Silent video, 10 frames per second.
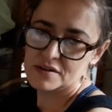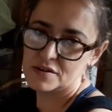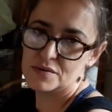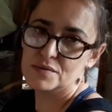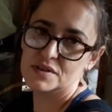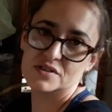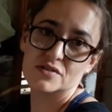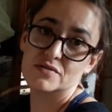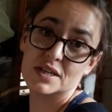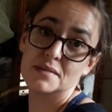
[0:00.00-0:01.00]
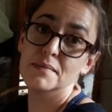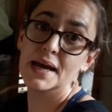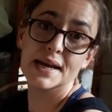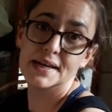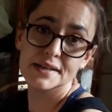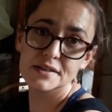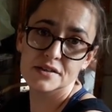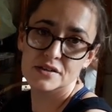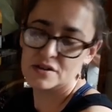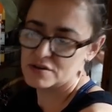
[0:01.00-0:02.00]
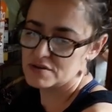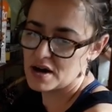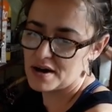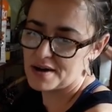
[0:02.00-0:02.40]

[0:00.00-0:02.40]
you know, what's already made, you know,